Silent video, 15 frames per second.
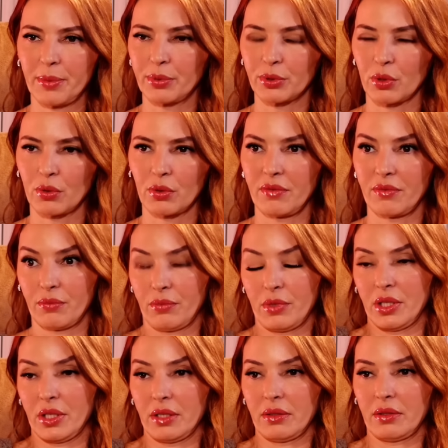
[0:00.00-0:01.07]
People don't even
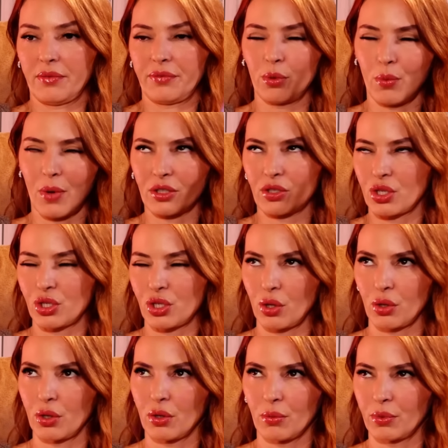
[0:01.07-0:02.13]
really, if you watch the
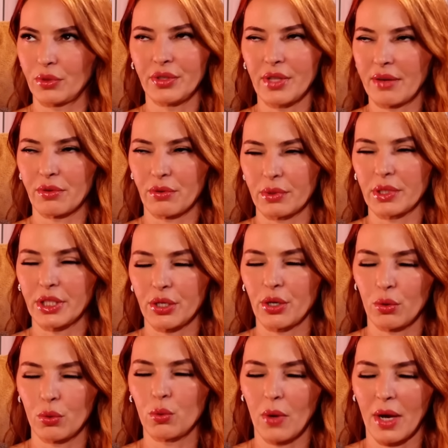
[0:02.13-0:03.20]
show, you will never really
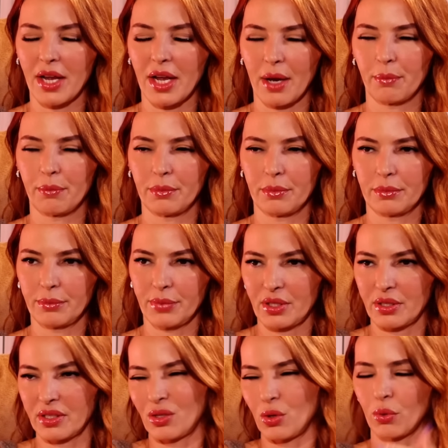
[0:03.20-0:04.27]
know who I am
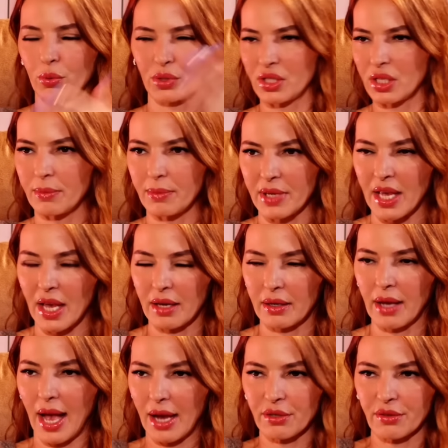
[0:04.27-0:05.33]
because you always see me
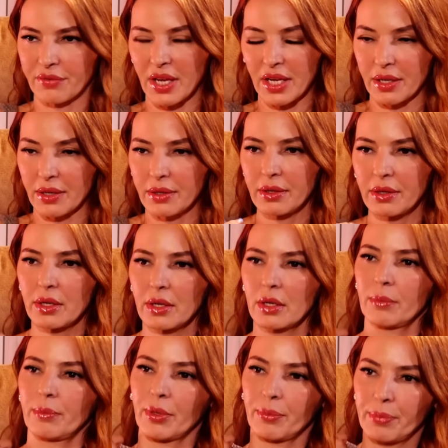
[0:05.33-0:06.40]
aggravated,
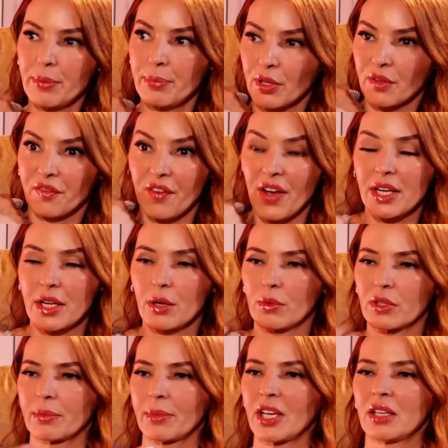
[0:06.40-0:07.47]
but people are fighting
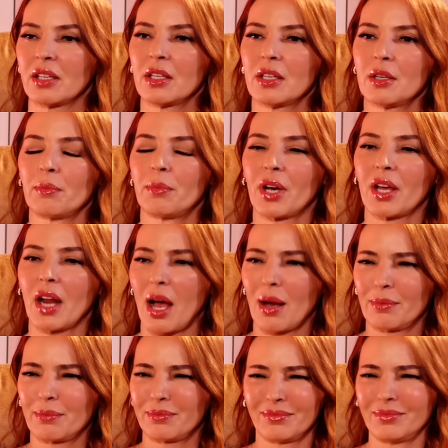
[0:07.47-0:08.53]
with me. But
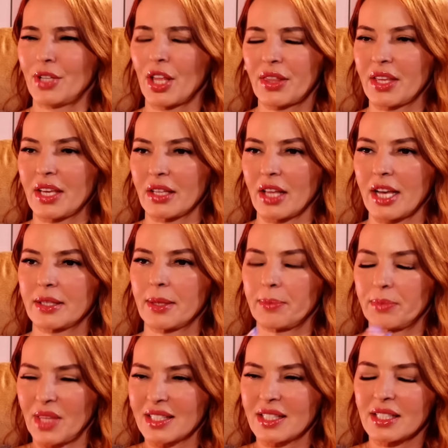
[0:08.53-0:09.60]
I'm nothing like,
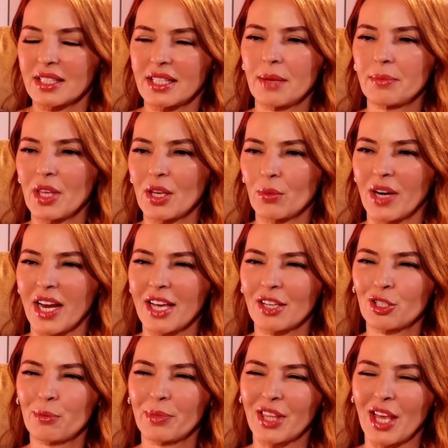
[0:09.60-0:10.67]
that's the same thing with
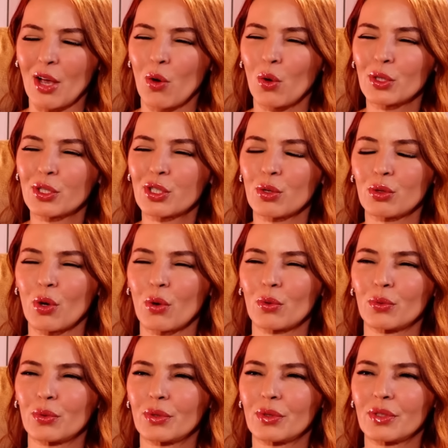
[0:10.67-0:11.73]
Ange, but they also
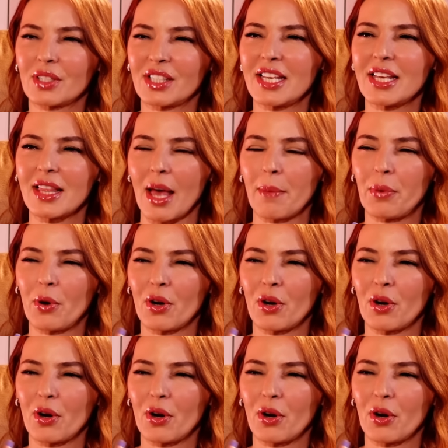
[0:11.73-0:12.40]
don't see that